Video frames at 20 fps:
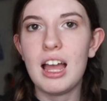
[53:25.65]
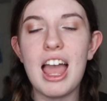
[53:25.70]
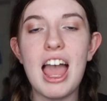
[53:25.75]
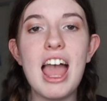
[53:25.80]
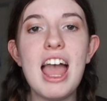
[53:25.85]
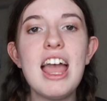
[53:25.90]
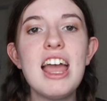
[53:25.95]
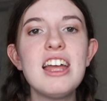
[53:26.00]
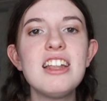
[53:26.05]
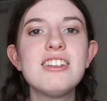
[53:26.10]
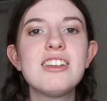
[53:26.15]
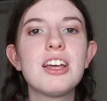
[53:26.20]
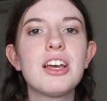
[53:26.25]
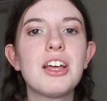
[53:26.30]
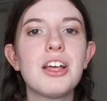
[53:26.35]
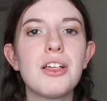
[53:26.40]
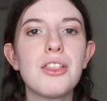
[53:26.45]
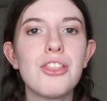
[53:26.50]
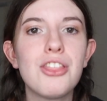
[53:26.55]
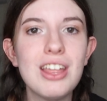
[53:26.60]
And
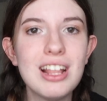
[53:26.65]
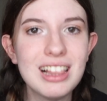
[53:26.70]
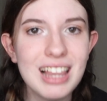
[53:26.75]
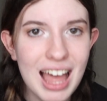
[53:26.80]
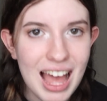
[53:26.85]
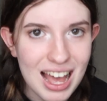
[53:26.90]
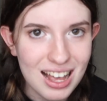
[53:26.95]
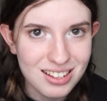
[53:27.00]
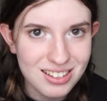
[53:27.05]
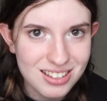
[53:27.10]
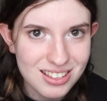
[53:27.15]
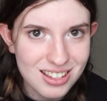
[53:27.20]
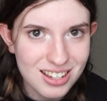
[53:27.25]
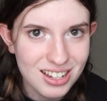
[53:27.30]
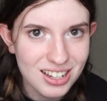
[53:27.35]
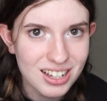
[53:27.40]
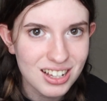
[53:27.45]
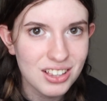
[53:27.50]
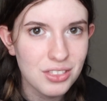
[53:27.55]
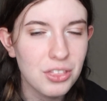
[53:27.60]
the last
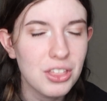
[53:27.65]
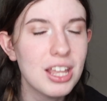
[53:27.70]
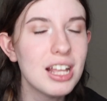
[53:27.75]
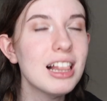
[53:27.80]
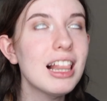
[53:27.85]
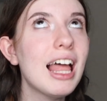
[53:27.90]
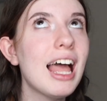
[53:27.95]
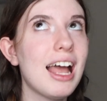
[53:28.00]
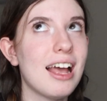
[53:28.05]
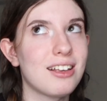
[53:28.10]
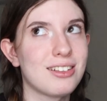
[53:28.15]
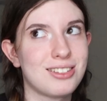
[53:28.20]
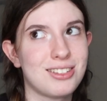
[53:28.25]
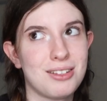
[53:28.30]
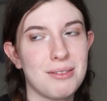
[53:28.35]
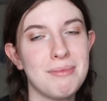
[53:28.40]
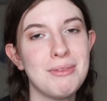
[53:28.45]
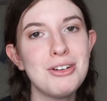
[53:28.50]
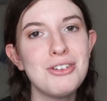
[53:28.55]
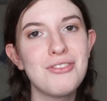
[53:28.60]

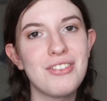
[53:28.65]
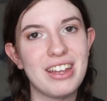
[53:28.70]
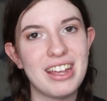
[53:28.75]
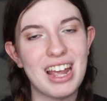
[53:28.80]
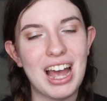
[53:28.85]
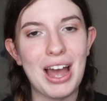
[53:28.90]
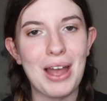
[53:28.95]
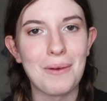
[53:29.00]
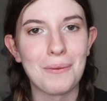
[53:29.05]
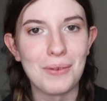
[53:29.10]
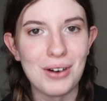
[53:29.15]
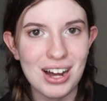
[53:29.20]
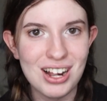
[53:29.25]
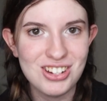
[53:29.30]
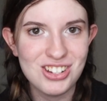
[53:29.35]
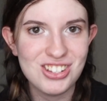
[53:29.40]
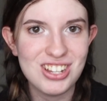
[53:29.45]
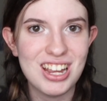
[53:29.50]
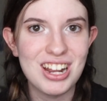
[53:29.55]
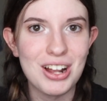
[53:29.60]
movie I
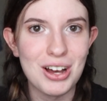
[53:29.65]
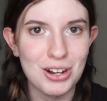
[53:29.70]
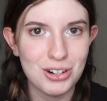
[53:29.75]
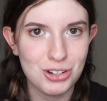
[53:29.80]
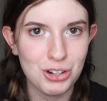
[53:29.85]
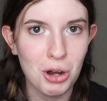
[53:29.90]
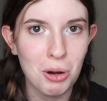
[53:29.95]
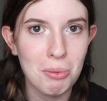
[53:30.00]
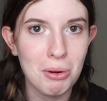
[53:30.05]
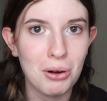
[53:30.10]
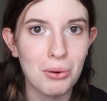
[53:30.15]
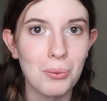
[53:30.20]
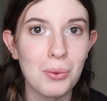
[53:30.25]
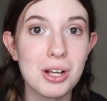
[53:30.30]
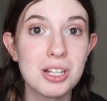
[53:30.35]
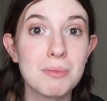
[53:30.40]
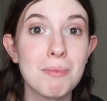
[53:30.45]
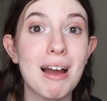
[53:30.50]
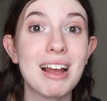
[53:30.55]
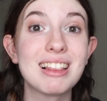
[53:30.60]
watched in October
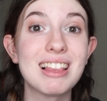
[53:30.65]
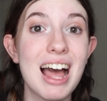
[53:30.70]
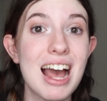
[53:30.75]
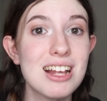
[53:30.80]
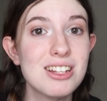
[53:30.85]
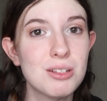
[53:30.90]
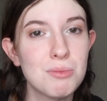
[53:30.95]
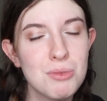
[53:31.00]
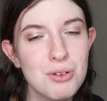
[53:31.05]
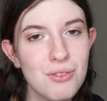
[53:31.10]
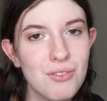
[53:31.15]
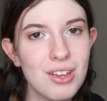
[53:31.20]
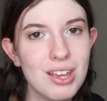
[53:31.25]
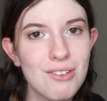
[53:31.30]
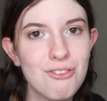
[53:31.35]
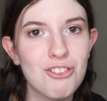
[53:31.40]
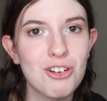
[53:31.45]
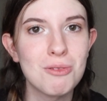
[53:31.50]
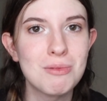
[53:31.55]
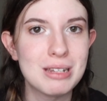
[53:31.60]
was my last movie
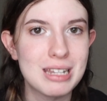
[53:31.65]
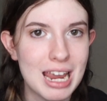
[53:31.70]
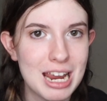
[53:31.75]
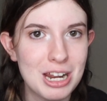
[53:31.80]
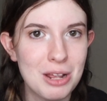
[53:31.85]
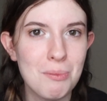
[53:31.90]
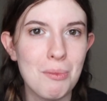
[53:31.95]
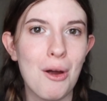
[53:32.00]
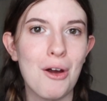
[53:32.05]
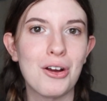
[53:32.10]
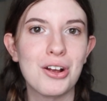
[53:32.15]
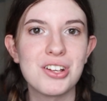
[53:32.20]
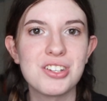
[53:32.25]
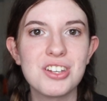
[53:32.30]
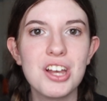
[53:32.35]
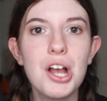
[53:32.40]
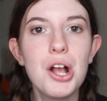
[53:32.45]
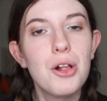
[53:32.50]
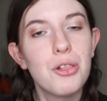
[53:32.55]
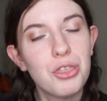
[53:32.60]
from Dan and Mara's
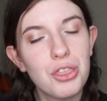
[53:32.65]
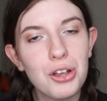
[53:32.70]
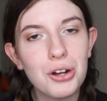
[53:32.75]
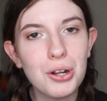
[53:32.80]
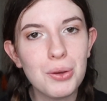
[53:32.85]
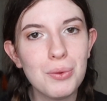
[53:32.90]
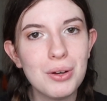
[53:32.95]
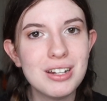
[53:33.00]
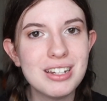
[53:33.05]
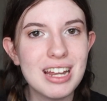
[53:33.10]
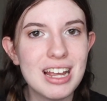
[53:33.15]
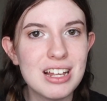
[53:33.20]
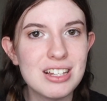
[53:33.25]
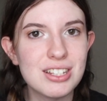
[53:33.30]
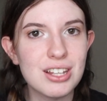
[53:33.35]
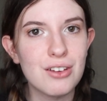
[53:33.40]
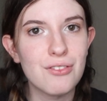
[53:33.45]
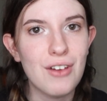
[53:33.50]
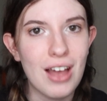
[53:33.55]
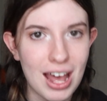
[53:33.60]
31 Days
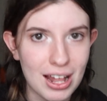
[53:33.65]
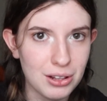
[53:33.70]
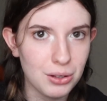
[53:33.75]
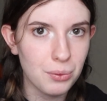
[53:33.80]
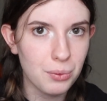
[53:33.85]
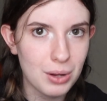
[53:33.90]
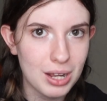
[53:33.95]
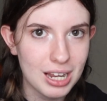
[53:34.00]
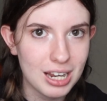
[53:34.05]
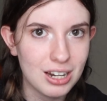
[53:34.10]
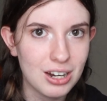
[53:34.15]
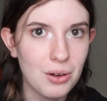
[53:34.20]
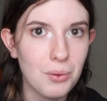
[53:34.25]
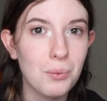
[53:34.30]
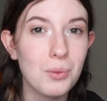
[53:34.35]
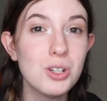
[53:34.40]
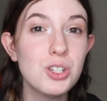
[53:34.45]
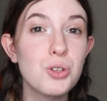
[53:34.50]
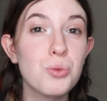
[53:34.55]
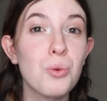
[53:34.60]
of Halloween,
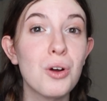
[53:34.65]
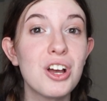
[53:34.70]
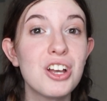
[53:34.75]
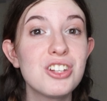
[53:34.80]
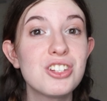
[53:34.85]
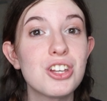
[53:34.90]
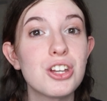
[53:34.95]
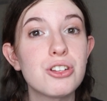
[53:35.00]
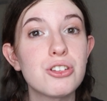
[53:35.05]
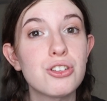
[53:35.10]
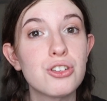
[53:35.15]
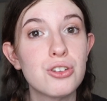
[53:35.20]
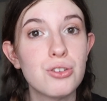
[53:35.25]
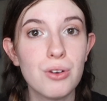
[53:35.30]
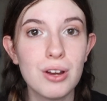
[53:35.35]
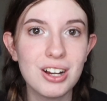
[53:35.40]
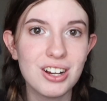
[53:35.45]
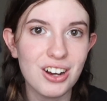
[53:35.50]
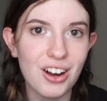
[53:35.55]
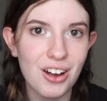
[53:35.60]
which was
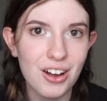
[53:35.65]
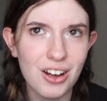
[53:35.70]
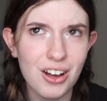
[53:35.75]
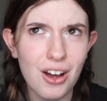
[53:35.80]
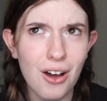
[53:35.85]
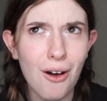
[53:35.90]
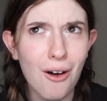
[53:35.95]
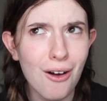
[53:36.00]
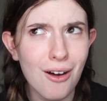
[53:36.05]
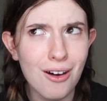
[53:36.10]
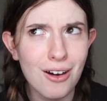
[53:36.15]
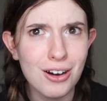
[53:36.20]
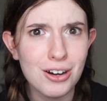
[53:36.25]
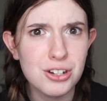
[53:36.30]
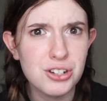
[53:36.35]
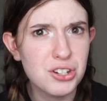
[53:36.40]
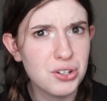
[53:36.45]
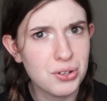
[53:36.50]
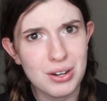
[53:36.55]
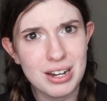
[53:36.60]
Trick or
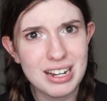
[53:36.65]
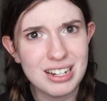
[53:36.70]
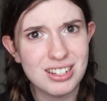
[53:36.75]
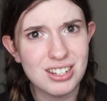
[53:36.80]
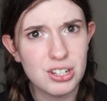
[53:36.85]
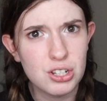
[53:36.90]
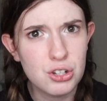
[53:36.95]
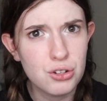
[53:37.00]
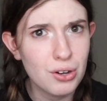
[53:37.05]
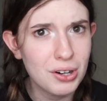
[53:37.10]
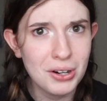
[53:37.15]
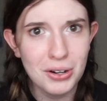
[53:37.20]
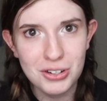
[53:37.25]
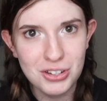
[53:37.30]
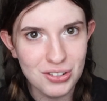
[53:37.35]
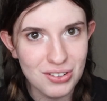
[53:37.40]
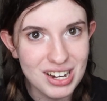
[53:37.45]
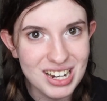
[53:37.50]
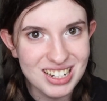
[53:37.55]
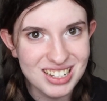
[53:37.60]
Treat,
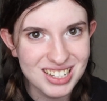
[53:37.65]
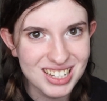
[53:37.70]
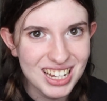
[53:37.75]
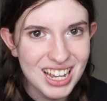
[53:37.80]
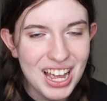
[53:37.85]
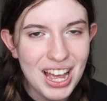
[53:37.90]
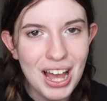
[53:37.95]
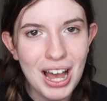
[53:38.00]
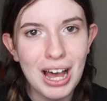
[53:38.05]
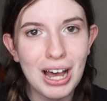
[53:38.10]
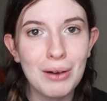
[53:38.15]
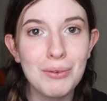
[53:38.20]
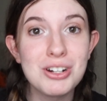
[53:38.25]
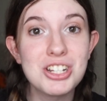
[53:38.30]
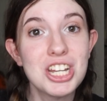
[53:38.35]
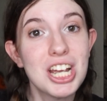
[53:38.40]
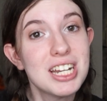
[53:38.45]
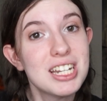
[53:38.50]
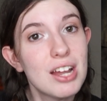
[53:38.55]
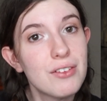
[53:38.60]
which
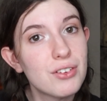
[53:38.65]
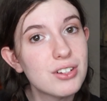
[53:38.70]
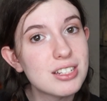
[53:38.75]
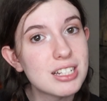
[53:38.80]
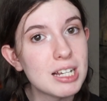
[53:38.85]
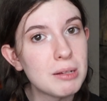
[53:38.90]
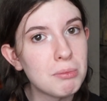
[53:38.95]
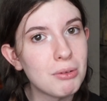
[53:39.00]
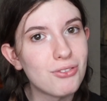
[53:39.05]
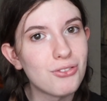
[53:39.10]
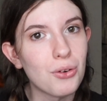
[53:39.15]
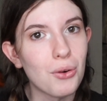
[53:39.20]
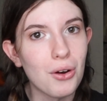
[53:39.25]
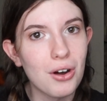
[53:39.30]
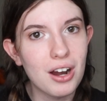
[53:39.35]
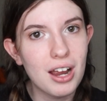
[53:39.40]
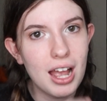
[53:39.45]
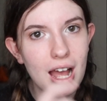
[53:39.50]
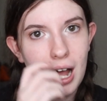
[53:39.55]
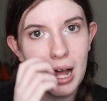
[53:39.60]
I'd never seen
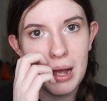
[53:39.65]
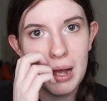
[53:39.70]
before.